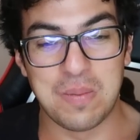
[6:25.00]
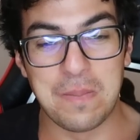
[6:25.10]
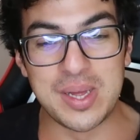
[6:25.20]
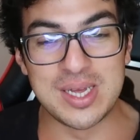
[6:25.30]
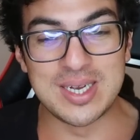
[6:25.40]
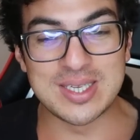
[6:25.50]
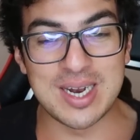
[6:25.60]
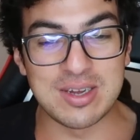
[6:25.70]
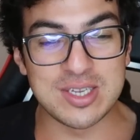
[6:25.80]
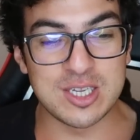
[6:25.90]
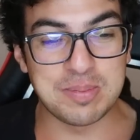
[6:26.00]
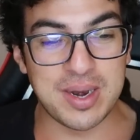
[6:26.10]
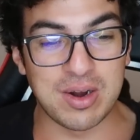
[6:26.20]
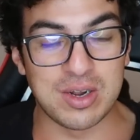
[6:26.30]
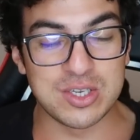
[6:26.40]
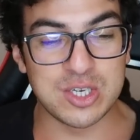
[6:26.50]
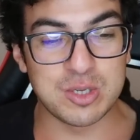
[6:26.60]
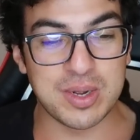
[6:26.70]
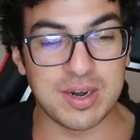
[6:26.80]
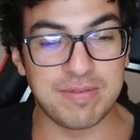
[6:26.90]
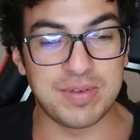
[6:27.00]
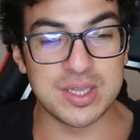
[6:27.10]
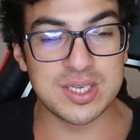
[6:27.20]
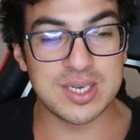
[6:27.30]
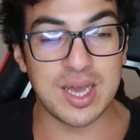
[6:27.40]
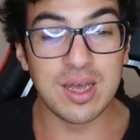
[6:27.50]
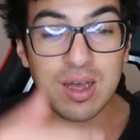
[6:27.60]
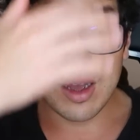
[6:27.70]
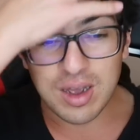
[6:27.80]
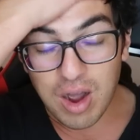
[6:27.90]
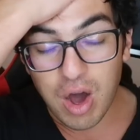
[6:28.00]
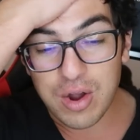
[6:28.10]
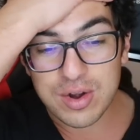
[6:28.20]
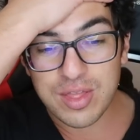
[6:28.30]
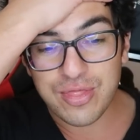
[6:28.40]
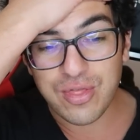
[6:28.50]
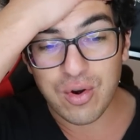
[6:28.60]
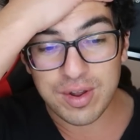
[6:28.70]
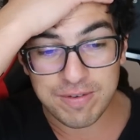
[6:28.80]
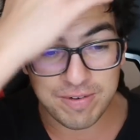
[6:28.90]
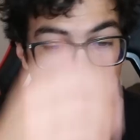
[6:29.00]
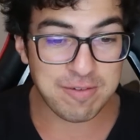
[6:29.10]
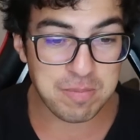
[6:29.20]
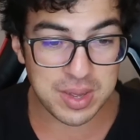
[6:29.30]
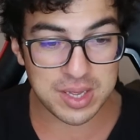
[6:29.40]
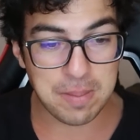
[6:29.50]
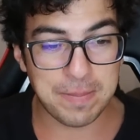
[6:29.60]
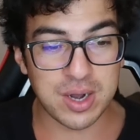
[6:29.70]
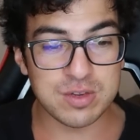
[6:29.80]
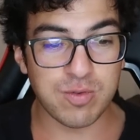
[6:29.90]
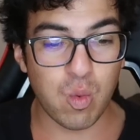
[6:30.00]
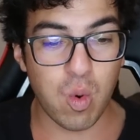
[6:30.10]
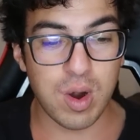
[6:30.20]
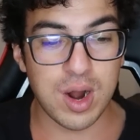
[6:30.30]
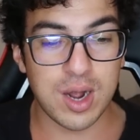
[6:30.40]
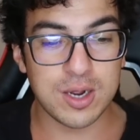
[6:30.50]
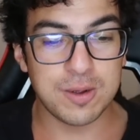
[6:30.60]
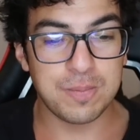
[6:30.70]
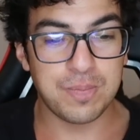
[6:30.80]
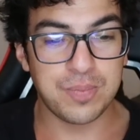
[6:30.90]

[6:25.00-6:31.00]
Millions in outside spending are also expected to flood the state. 135 million bucks for Warnock?